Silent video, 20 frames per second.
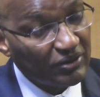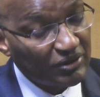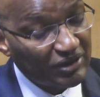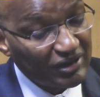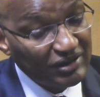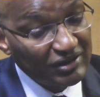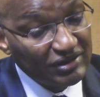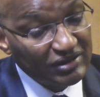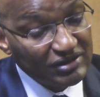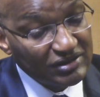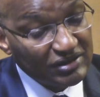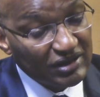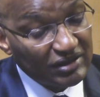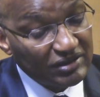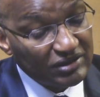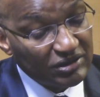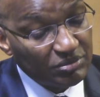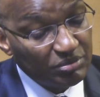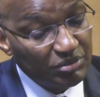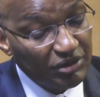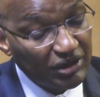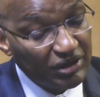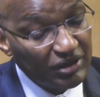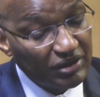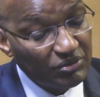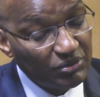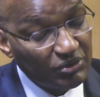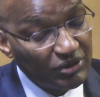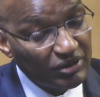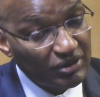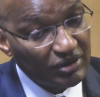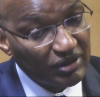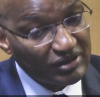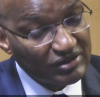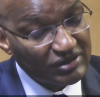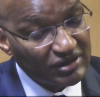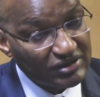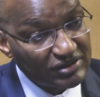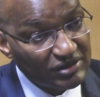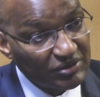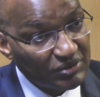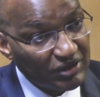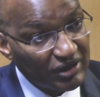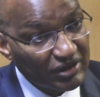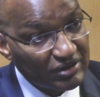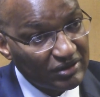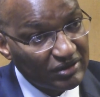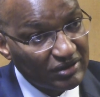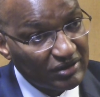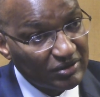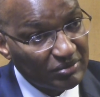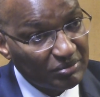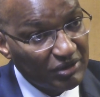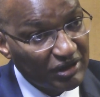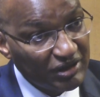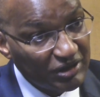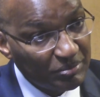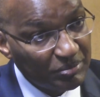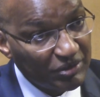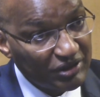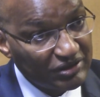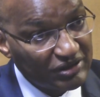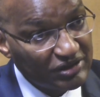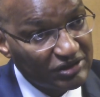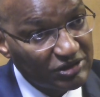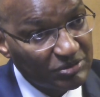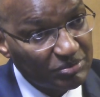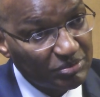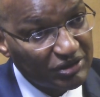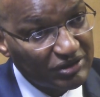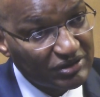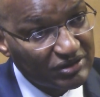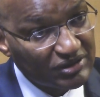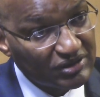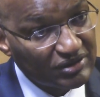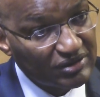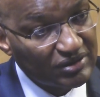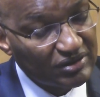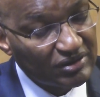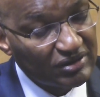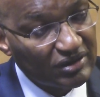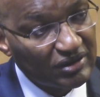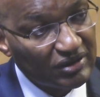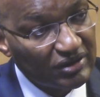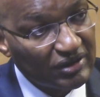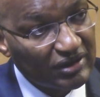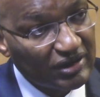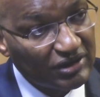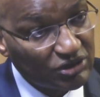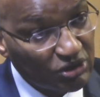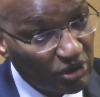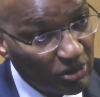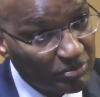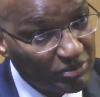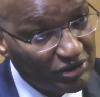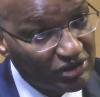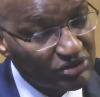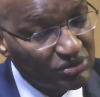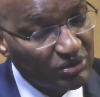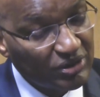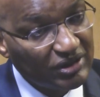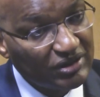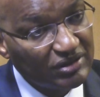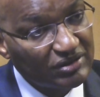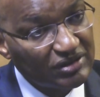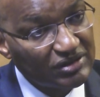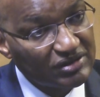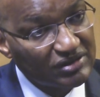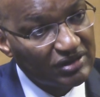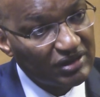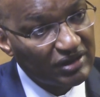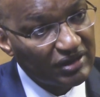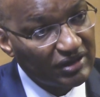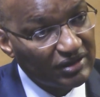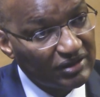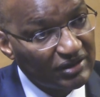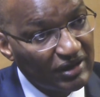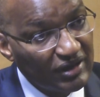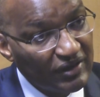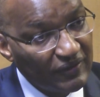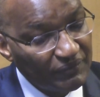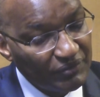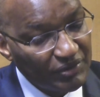Already it started big. As I said, we had many participants, and the topics were interesting, and